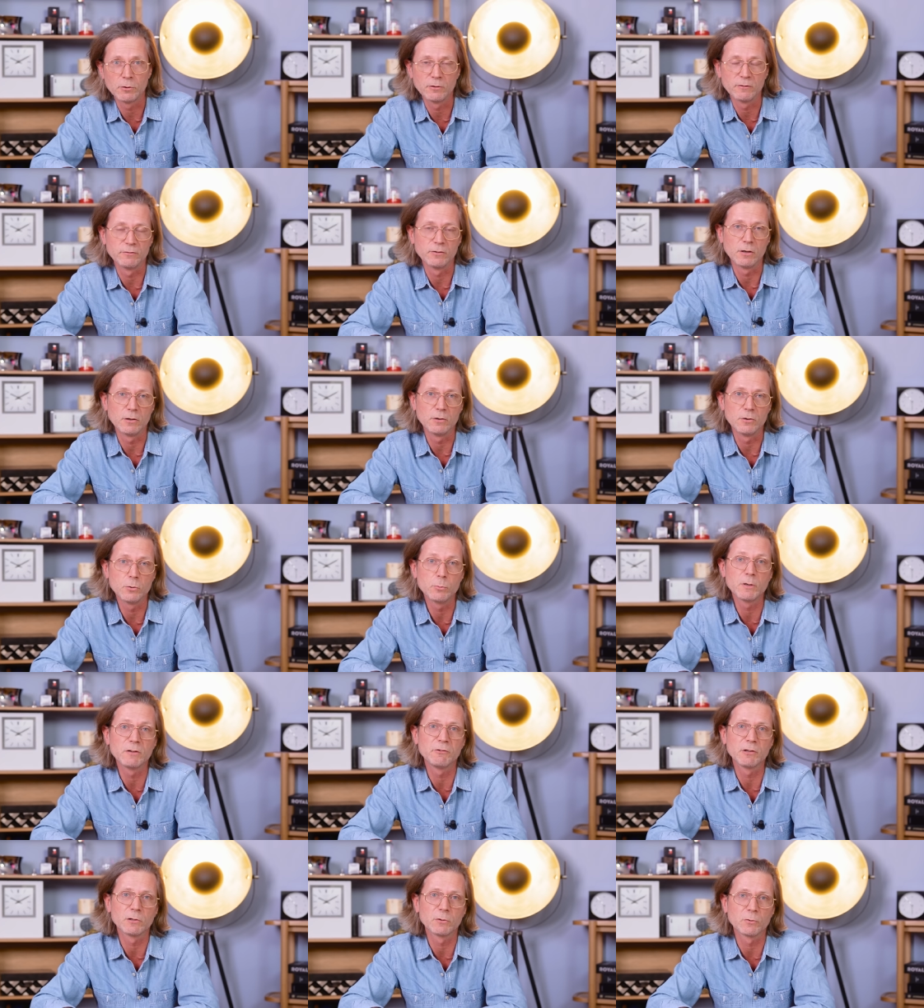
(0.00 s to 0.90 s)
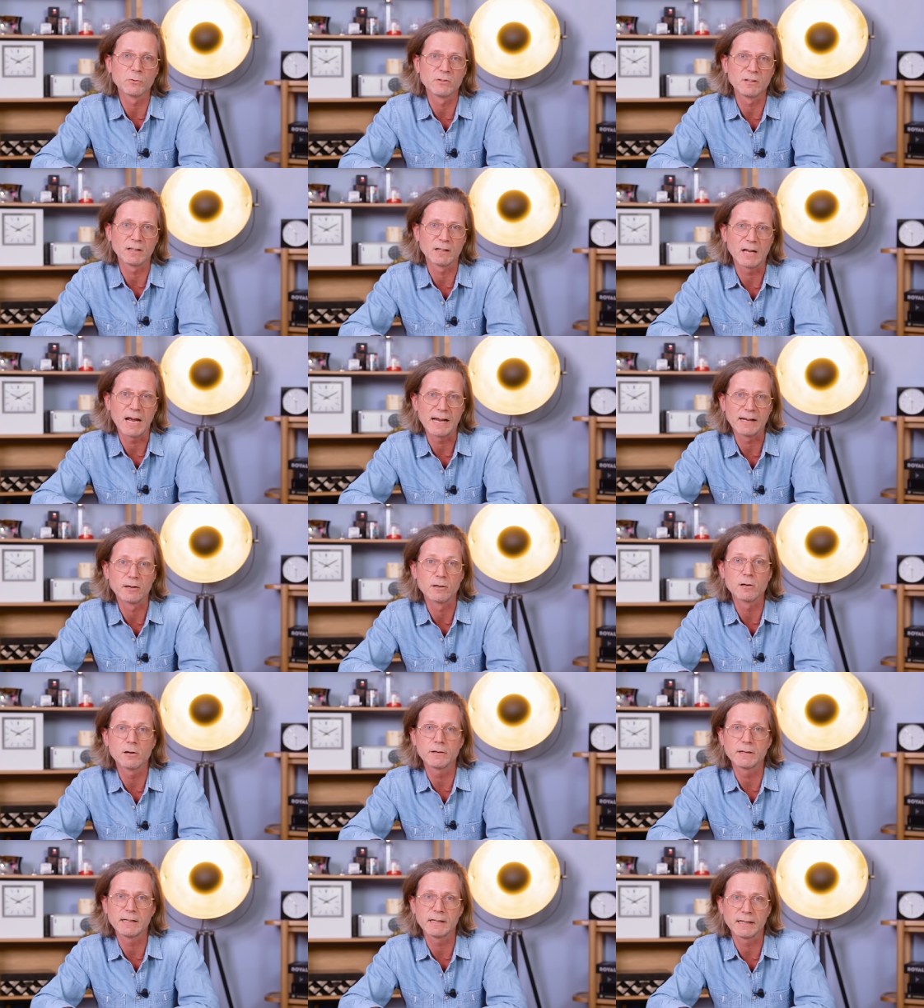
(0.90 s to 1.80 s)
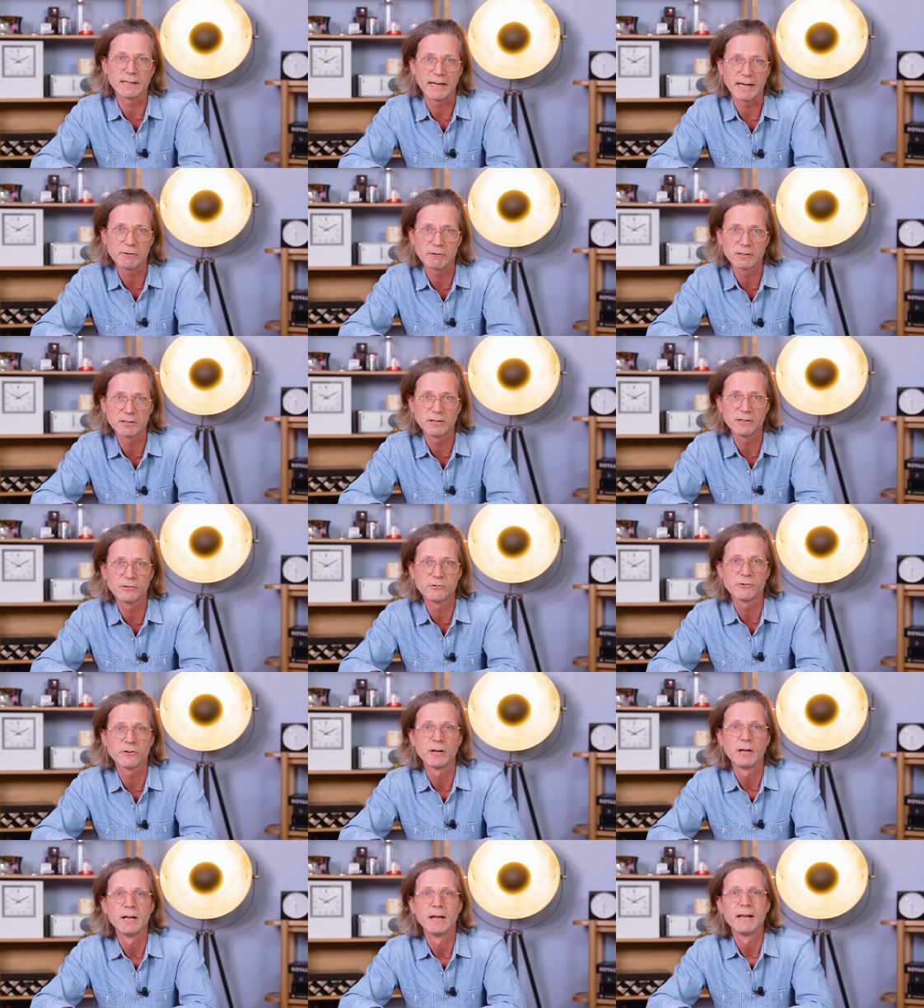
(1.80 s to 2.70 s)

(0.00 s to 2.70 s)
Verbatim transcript: of uh, Louis Vuitton's iconic heritage